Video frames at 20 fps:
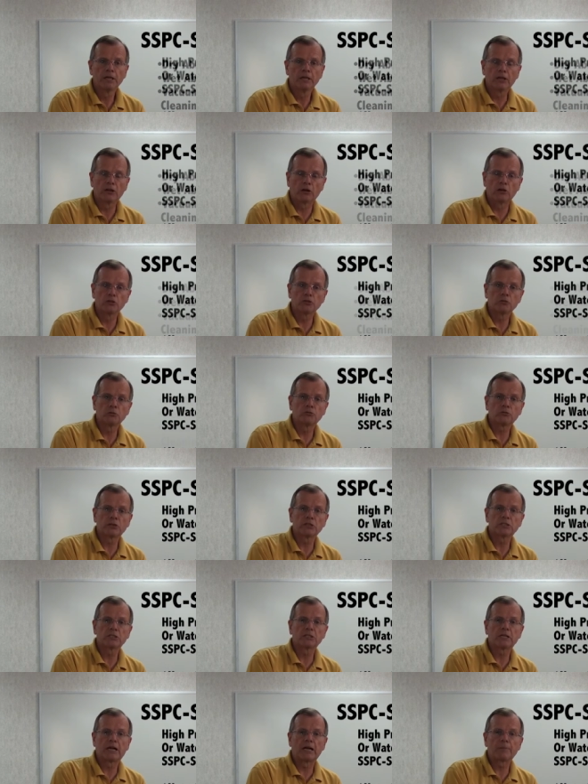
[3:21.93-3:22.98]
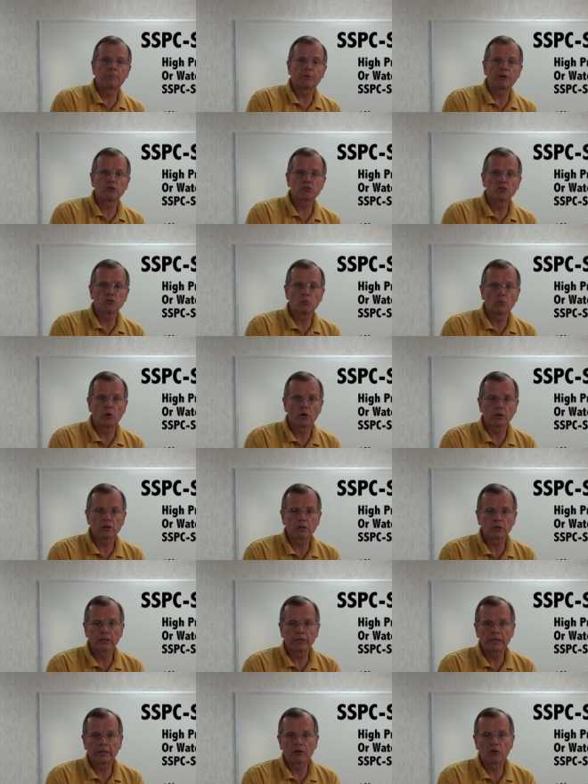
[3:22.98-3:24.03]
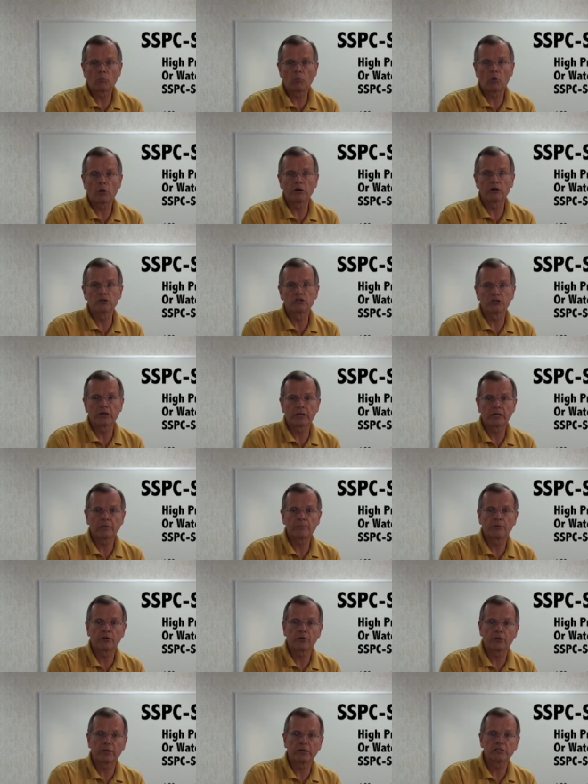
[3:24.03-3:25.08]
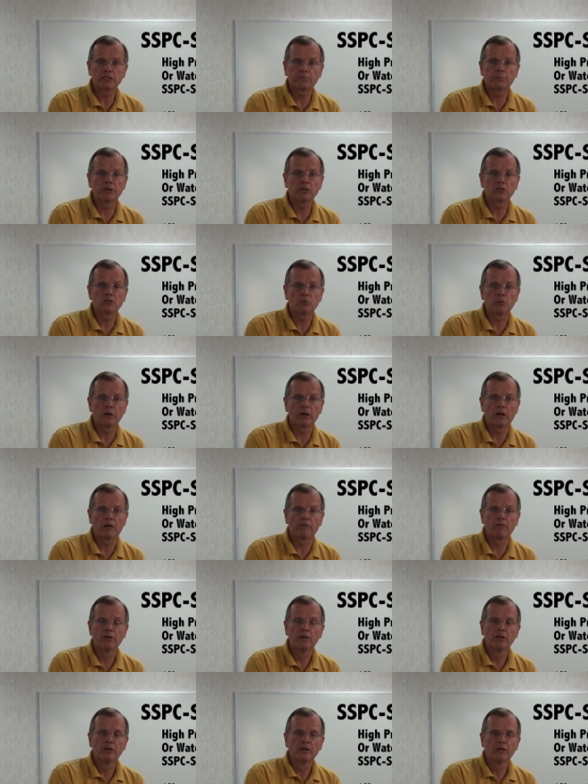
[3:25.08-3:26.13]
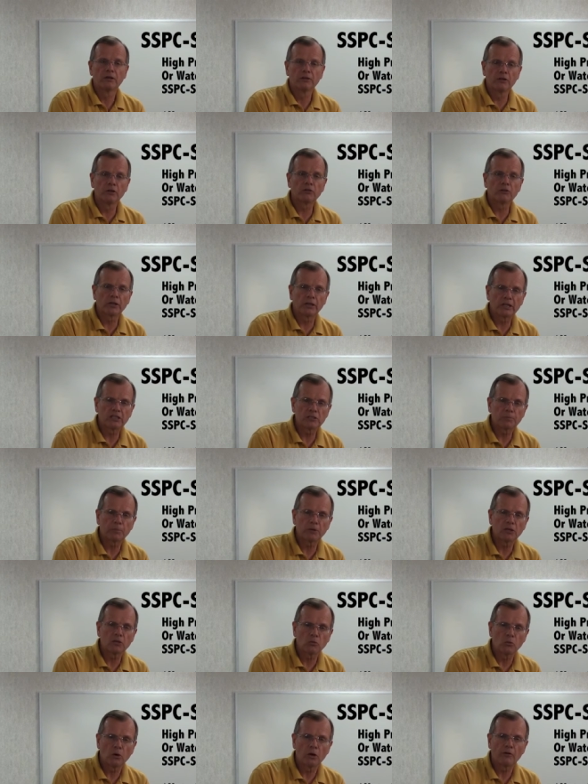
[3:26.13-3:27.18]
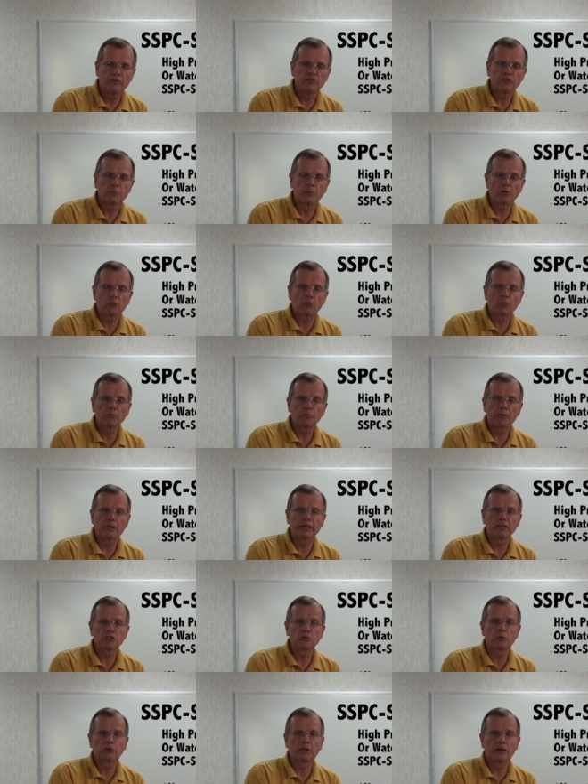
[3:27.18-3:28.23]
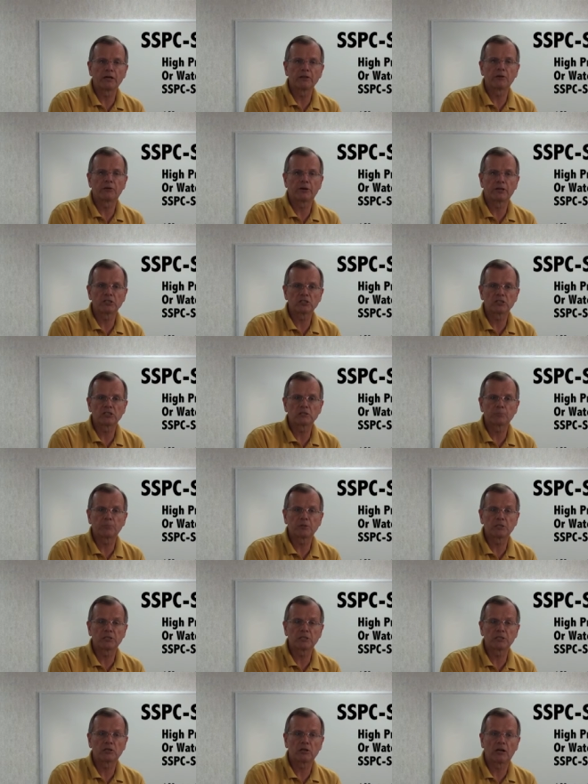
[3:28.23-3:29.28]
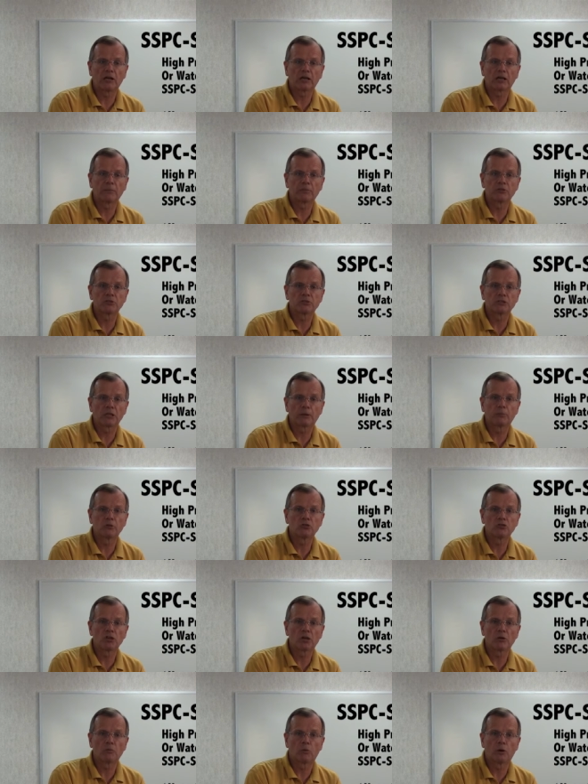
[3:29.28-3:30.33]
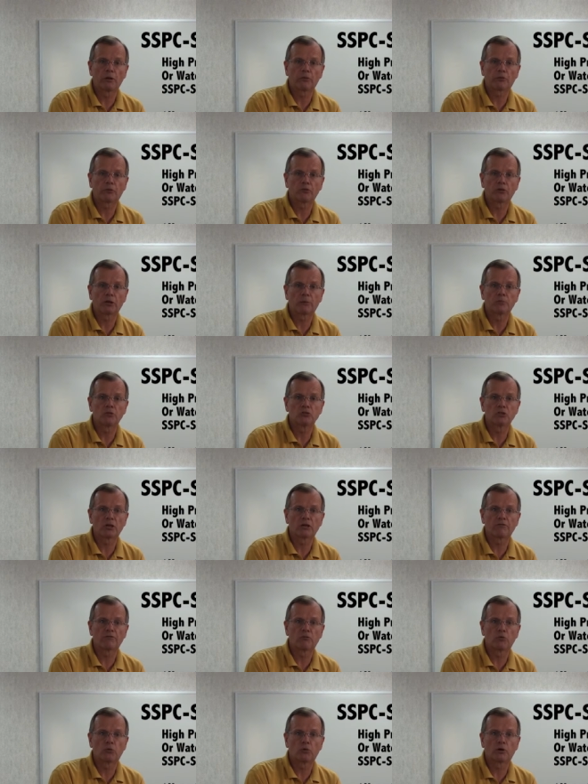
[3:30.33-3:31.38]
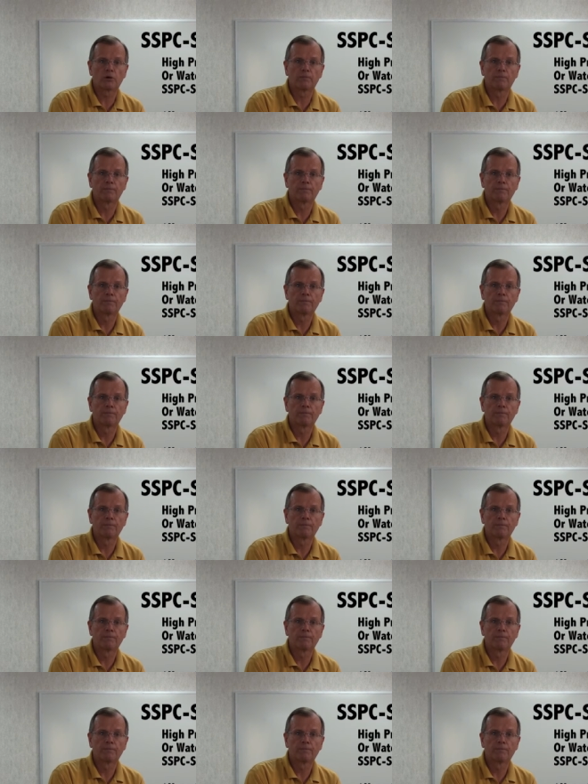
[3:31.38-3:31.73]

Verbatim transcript: It also addresses high-pressure water cleaning or water jetting per SP12. Note that SP12 has been replaced with other SSPC documents, WJ1 through WJ4.